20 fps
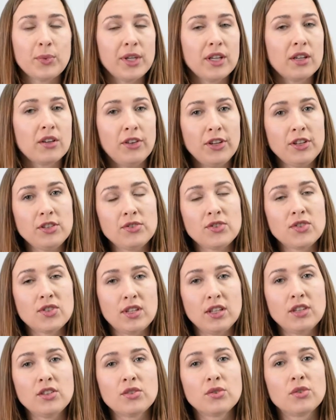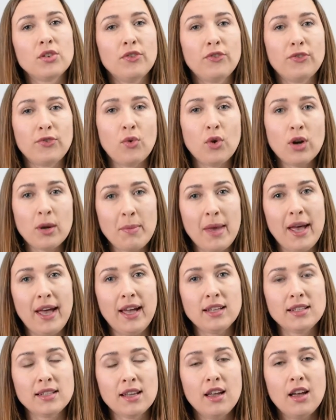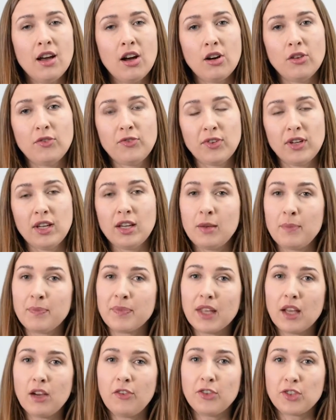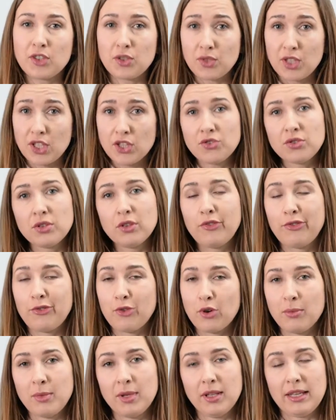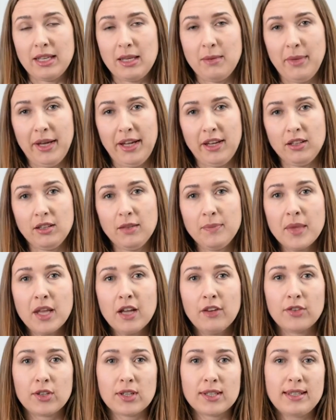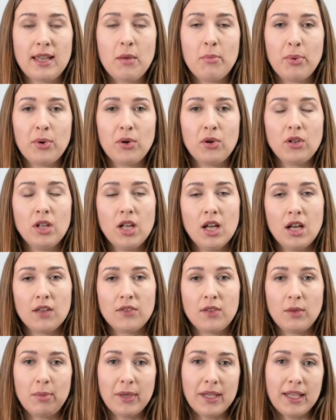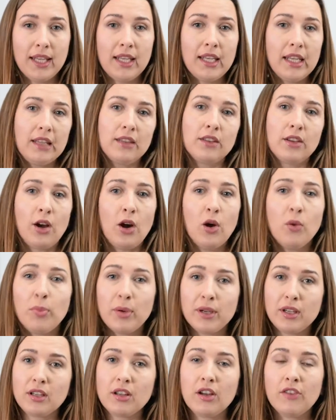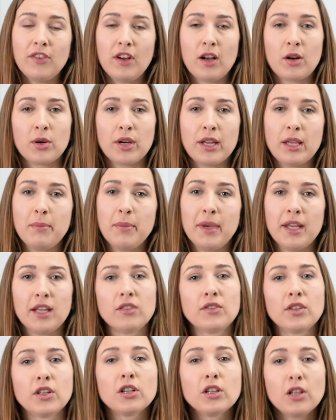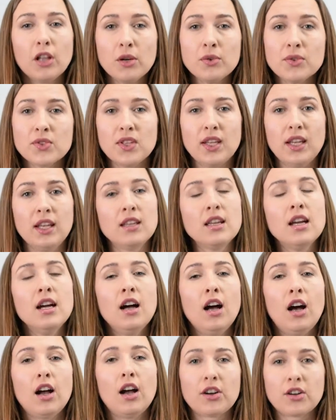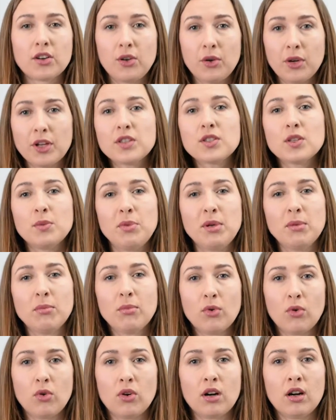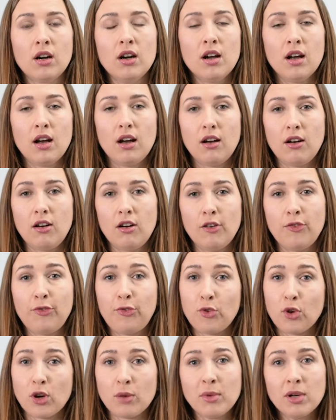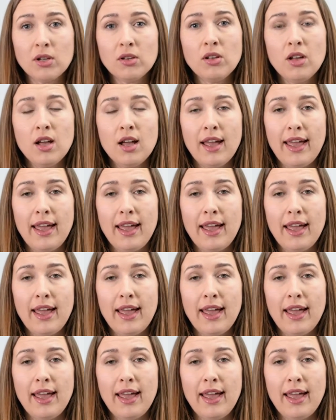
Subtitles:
we are going to stick to the format of a traditional formal email. For example, the beginning, the opening of our email, the closing are going to be more formal,